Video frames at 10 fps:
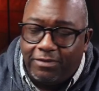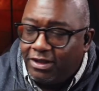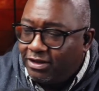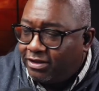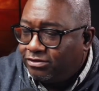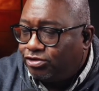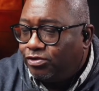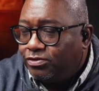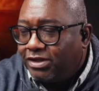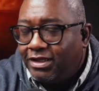and then
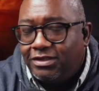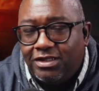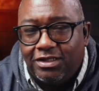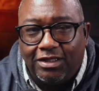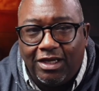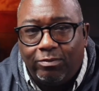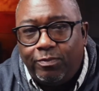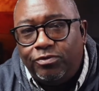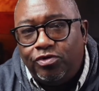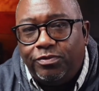choose that in Ecamm,
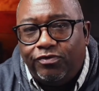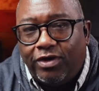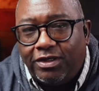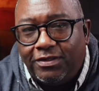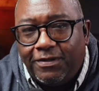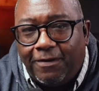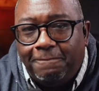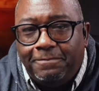and you'll be ready to go.